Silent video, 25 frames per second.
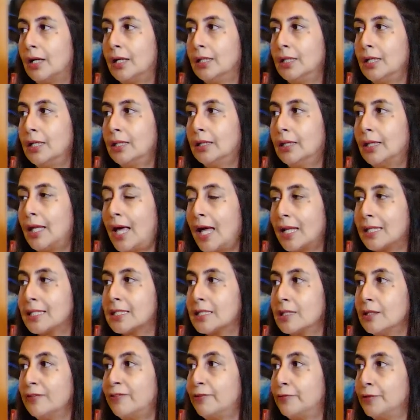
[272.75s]
I think
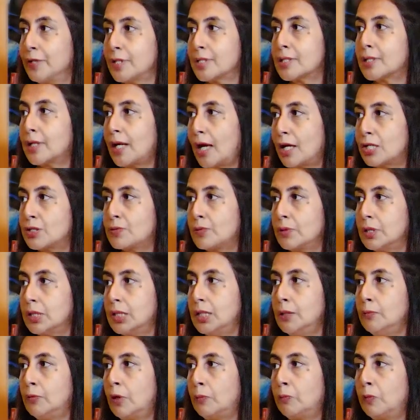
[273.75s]
that's the first
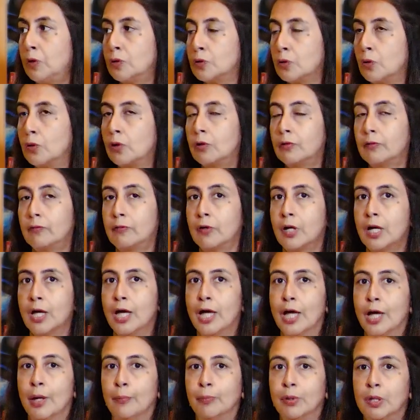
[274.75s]
casualty when we talk of
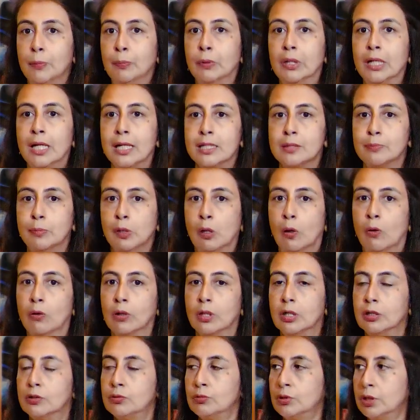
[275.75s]
people as
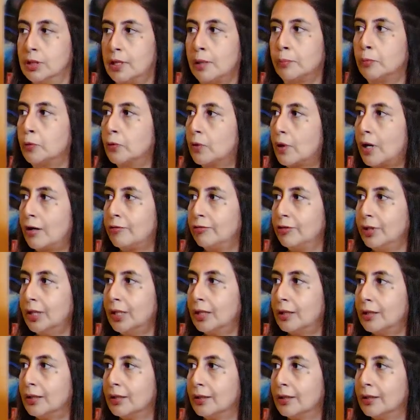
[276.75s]
belonging to a demographic.